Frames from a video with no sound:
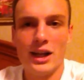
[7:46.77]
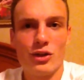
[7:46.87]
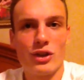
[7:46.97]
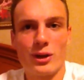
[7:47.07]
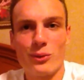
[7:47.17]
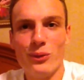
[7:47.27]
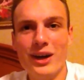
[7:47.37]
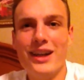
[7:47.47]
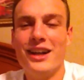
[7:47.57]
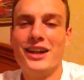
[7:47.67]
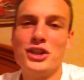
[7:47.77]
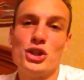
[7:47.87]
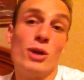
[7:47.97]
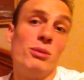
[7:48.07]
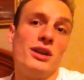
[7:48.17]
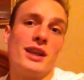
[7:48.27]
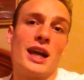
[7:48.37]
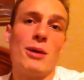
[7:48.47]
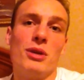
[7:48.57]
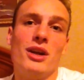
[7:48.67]
And I was like, what? And he showed me in the
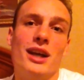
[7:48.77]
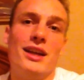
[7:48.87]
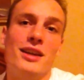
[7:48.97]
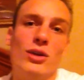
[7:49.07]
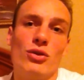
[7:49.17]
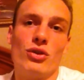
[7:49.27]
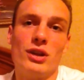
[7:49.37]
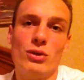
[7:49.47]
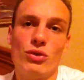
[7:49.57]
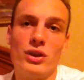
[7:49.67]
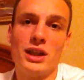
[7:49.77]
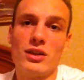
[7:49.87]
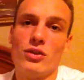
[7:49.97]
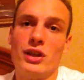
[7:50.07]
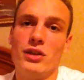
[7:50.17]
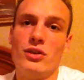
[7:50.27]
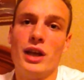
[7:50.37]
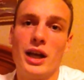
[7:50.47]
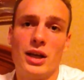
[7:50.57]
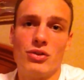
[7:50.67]
cabinet, and there was a little sticker that said,
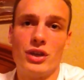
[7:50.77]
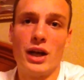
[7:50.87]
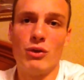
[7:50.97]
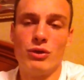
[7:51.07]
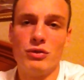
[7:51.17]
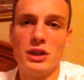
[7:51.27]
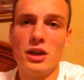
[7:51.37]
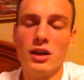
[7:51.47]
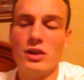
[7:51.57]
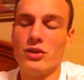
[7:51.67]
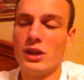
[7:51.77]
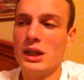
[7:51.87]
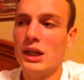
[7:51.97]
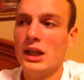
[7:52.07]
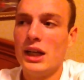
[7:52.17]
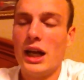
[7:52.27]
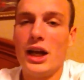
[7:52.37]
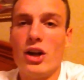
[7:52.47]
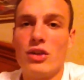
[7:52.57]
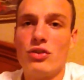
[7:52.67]
sale $50.
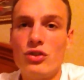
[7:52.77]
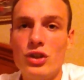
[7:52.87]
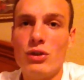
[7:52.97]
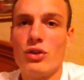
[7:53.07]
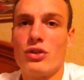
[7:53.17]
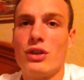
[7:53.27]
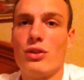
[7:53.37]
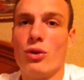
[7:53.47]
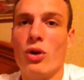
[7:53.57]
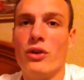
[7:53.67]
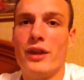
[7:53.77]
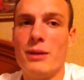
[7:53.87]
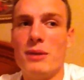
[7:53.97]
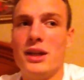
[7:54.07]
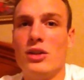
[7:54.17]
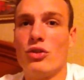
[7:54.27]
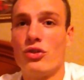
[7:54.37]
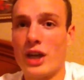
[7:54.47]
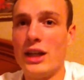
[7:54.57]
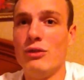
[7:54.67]
And I seriously thought they meant
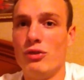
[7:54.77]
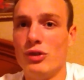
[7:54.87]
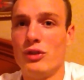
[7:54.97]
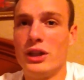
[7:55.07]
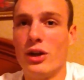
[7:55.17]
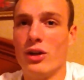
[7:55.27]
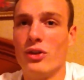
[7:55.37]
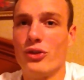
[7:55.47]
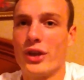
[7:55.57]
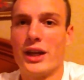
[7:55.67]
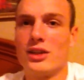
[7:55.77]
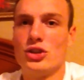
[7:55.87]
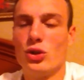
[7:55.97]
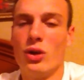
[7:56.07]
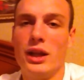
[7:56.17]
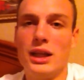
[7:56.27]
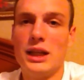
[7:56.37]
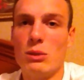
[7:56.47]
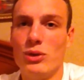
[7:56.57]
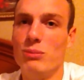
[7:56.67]
save $50. Like, surely
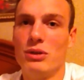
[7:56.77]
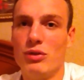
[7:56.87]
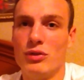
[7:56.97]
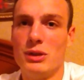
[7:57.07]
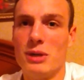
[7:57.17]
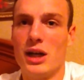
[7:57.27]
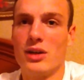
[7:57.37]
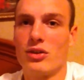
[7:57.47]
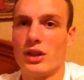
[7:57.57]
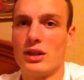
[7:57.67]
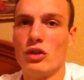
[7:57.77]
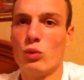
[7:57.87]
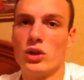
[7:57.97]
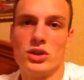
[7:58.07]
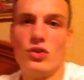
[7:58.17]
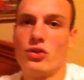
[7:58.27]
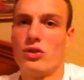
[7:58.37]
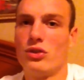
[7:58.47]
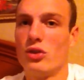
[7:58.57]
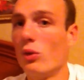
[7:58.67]
it wouldn't be $50. Like, this watch is
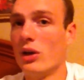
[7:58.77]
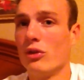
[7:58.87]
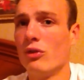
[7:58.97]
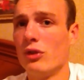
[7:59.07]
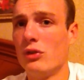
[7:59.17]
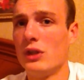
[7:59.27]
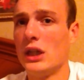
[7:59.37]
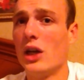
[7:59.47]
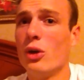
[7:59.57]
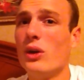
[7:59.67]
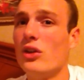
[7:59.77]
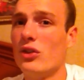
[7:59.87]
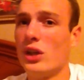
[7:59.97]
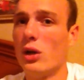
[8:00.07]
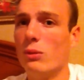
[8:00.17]
$250. I know it is the